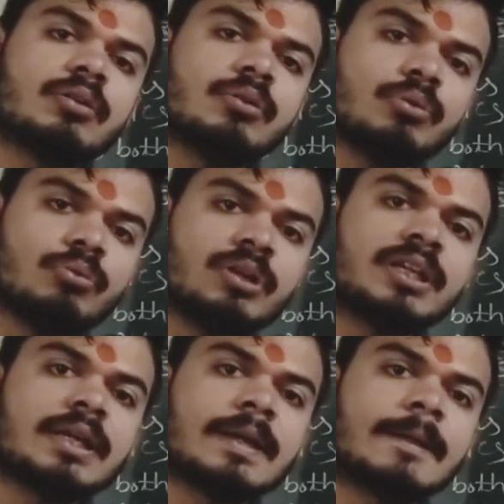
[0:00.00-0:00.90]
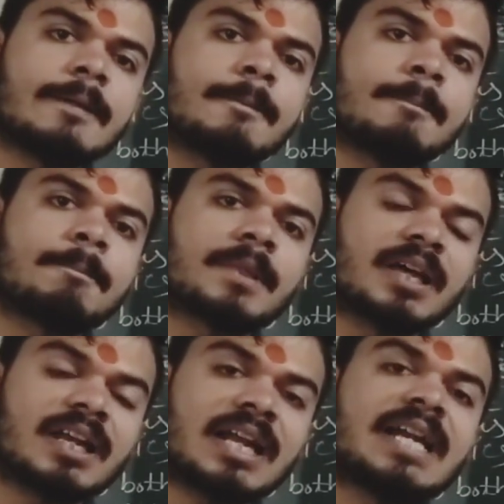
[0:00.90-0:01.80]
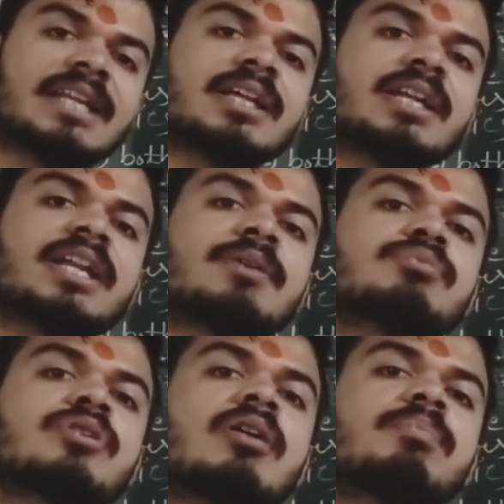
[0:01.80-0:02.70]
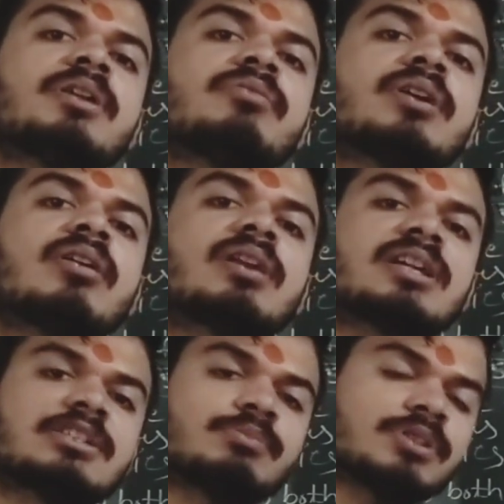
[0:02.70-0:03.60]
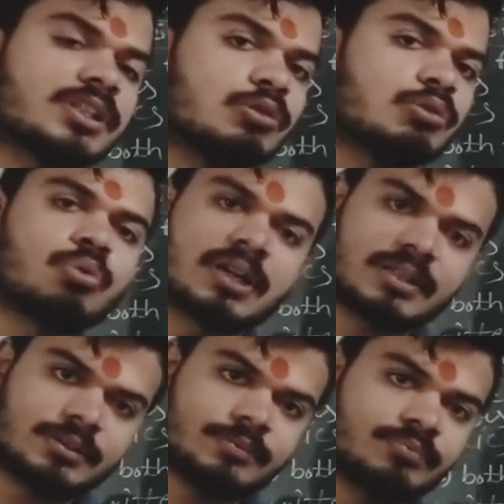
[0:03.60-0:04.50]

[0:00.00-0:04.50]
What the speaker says: we write the names of living organisms in two words.